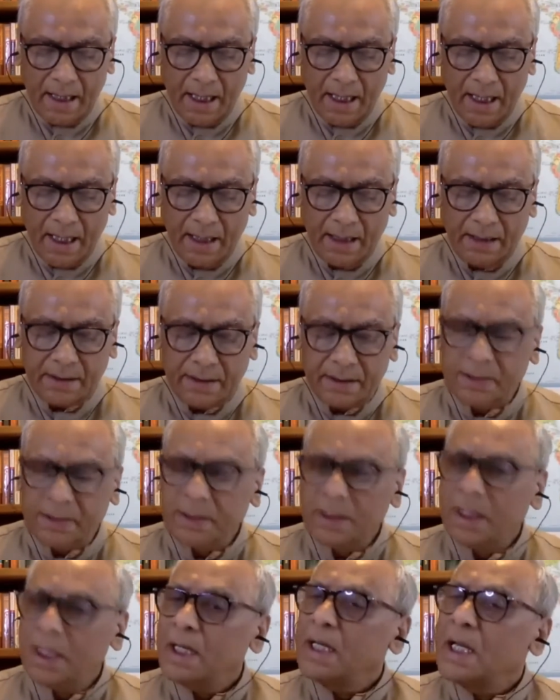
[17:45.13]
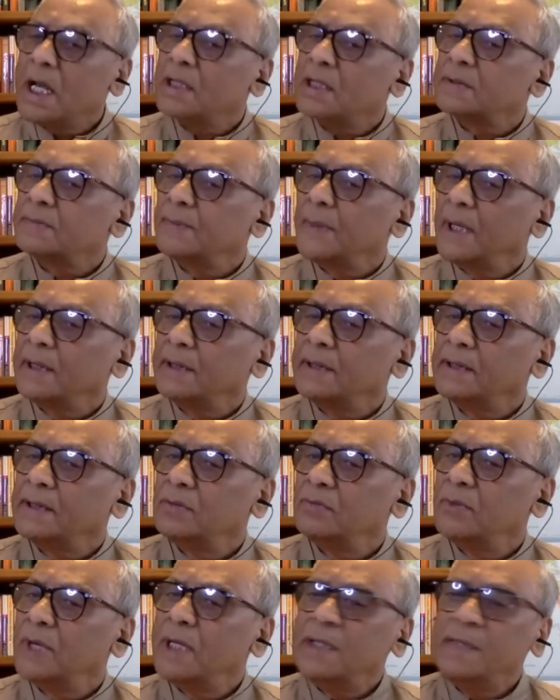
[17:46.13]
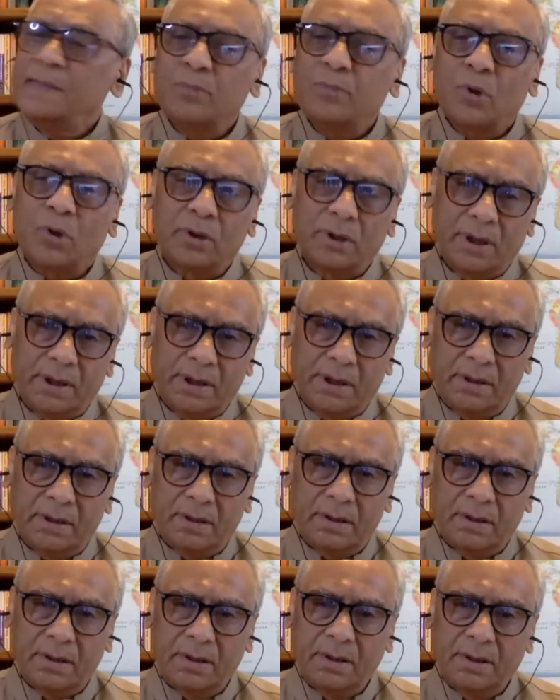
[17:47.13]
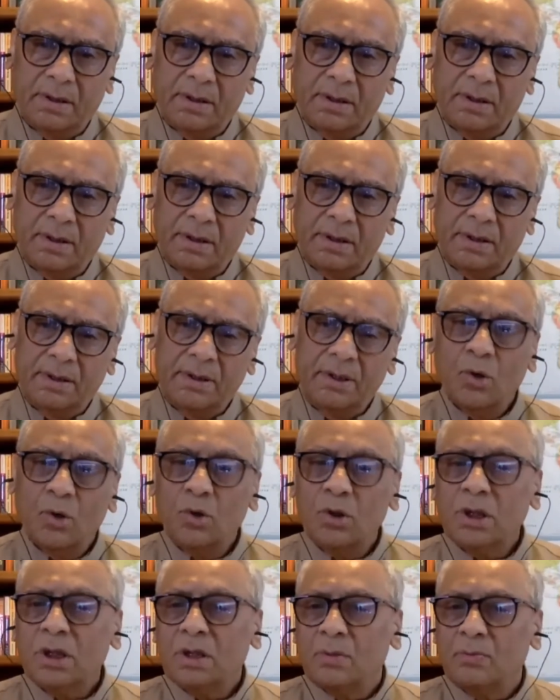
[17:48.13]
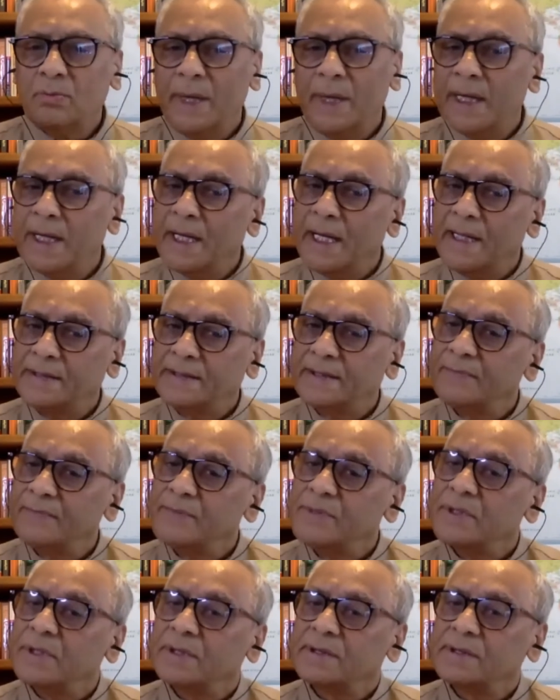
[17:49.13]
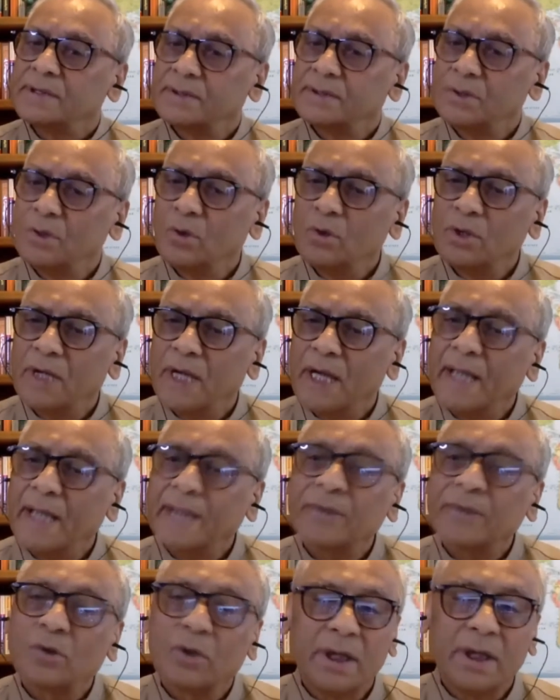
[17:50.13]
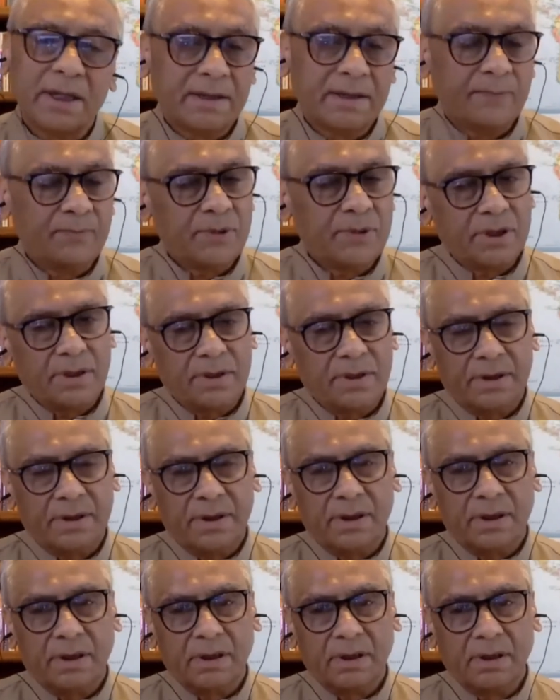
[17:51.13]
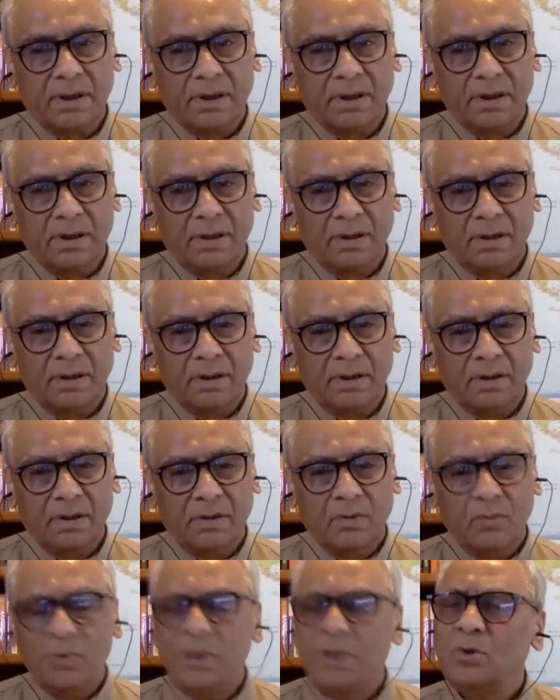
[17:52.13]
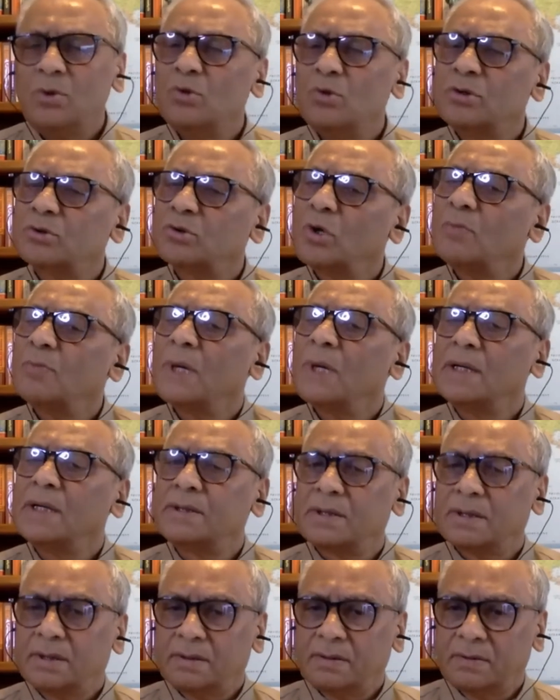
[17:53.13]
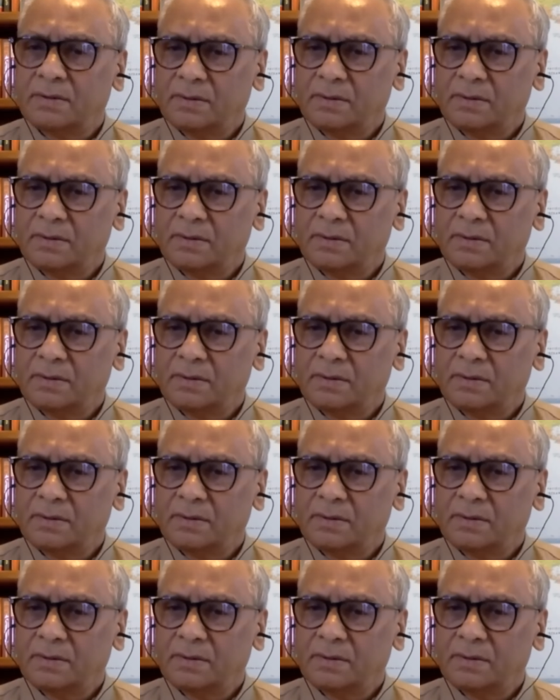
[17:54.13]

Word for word: And third aspect is very important. Don't make assumptions. Don't act on assumptions. We do so much.